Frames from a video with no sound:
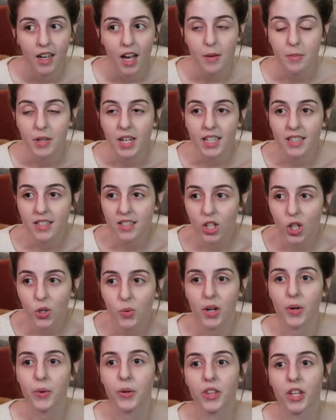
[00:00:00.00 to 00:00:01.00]
I mean, I still
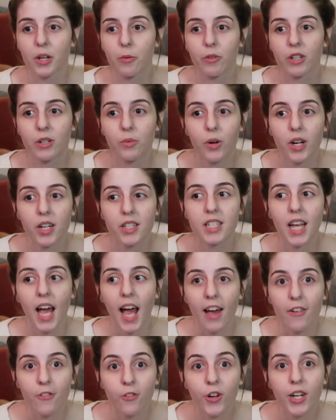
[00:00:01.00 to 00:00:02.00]
work with him. We worked
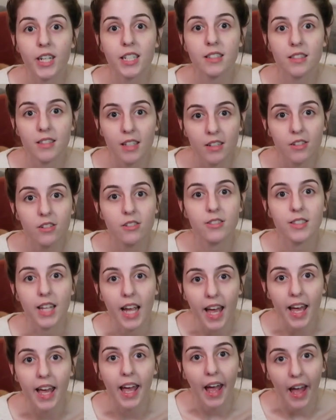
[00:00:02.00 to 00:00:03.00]
every single
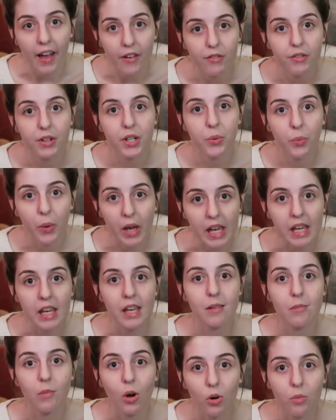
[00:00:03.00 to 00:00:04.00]
day, every
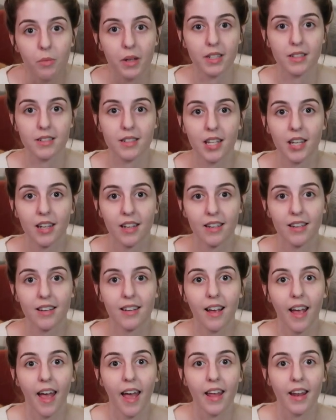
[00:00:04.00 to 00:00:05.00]
waking moment
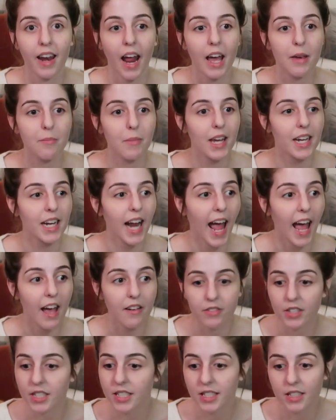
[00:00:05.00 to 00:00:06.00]
and I made
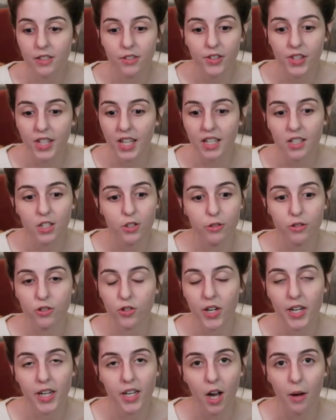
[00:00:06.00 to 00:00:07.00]
every single thing into a
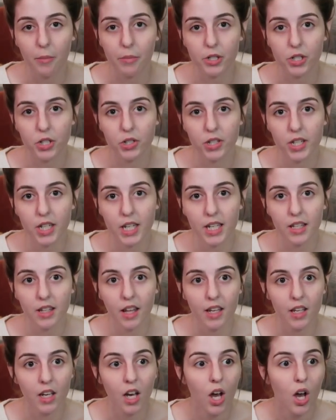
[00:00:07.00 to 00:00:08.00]
training opportunity.
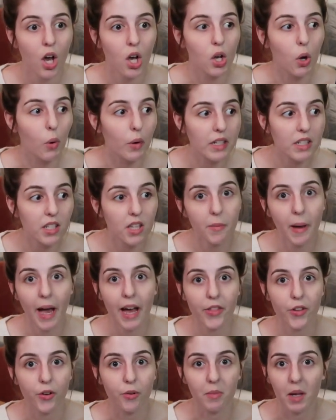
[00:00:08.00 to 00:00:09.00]
Like going to the
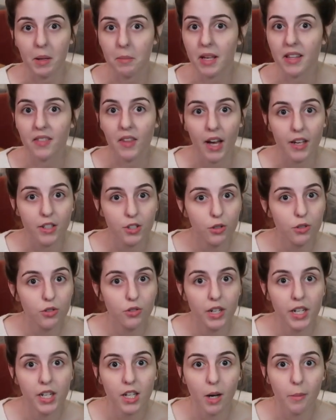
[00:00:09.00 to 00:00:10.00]
bathroom, I made that into a
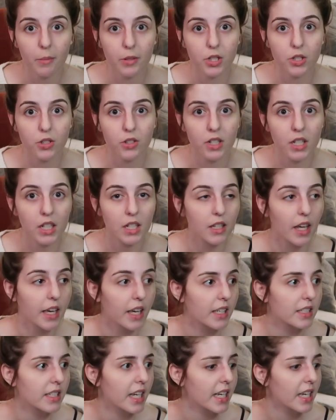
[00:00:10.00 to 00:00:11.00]
training opportunity.
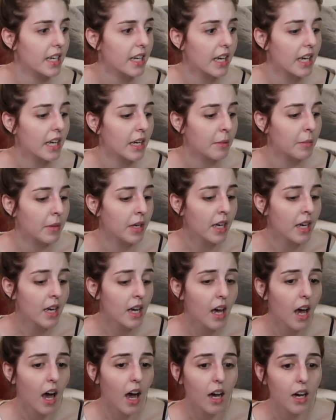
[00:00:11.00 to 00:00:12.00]
Like taking him
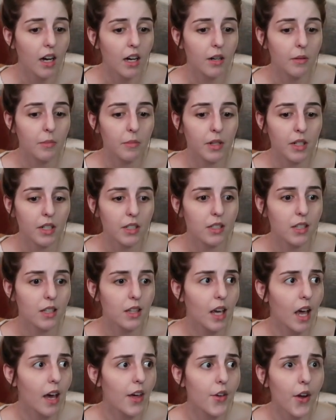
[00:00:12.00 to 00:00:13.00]
um, to
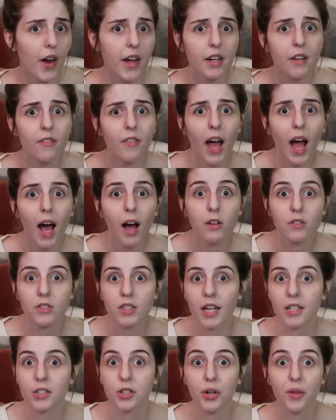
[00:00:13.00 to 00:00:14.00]
the other end of the house,
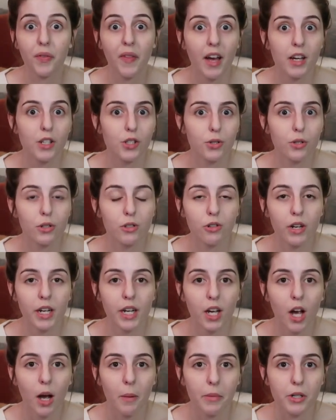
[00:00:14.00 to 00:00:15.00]
I turned that into a
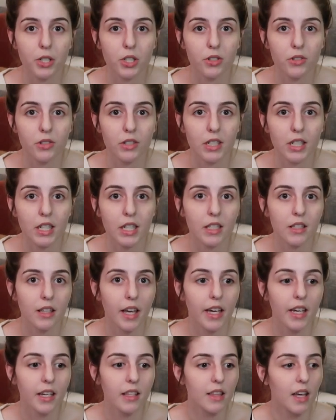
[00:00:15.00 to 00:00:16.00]
training opportunity.
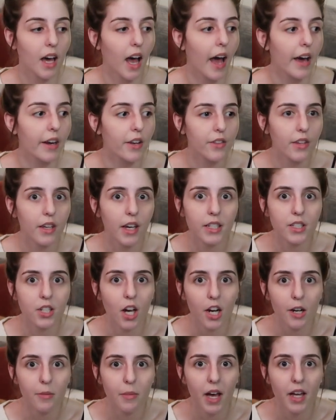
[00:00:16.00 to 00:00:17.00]
Like the, how do you think I
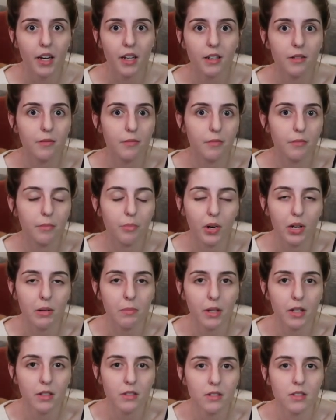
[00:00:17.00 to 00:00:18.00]
taught him how to bring
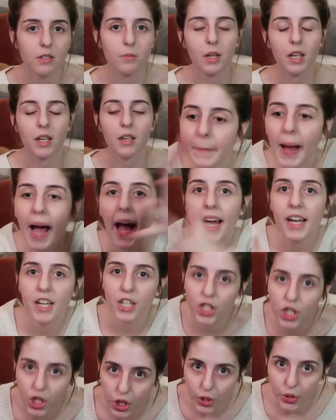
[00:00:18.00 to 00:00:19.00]
pills to me? Back
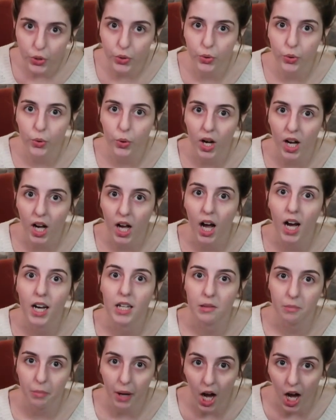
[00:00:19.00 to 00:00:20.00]
to
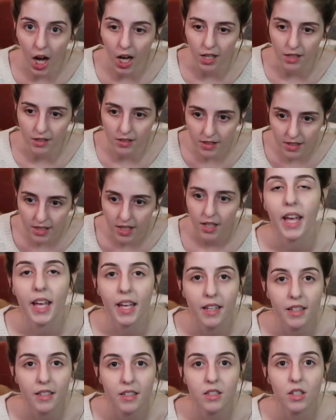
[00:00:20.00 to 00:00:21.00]
unpause,
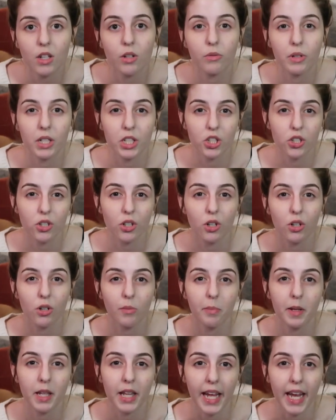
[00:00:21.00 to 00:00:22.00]
his original
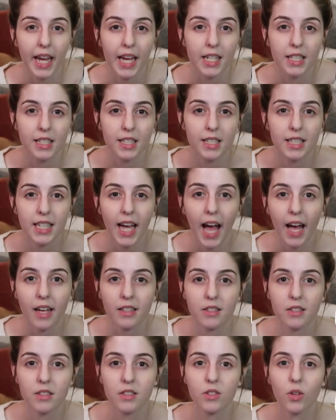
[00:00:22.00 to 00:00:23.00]
planned
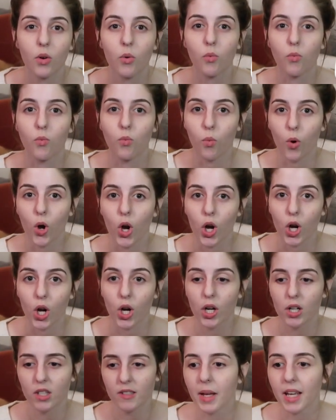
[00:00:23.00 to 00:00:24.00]
tasks
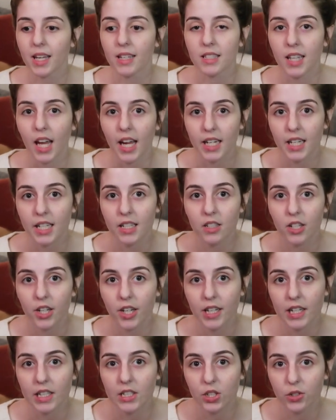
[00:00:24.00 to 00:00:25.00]
were anxiety
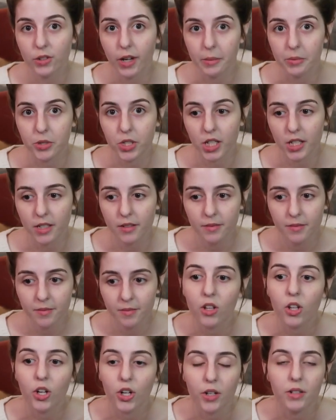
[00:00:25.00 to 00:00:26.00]
alert interruption,
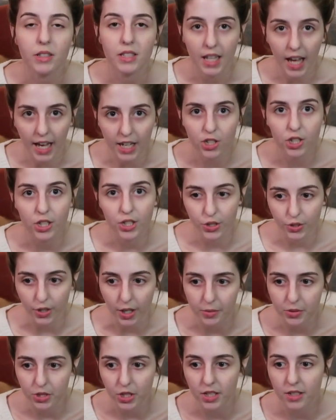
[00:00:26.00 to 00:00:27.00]
alert slash
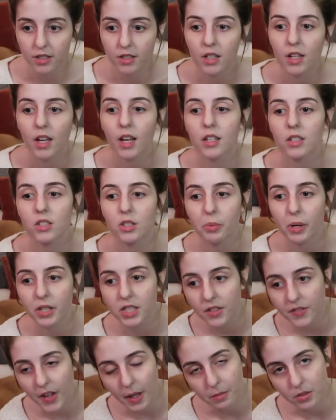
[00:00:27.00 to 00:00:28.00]
interruption,
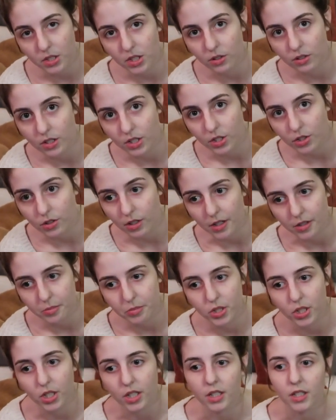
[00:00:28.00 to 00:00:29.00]
depressive episode
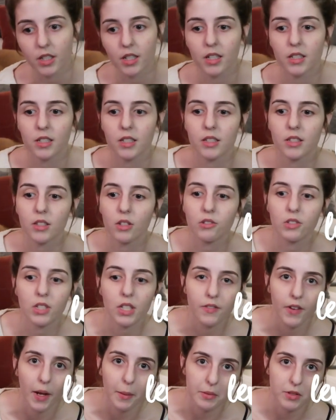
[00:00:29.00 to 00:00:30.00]
interruption,
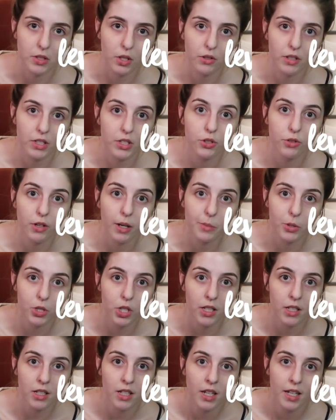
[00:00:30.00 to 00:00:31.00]
dissociative episode
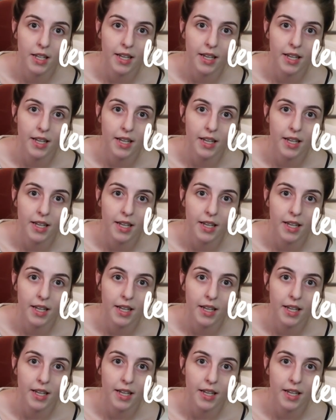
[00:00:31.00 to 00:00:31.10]
interruption.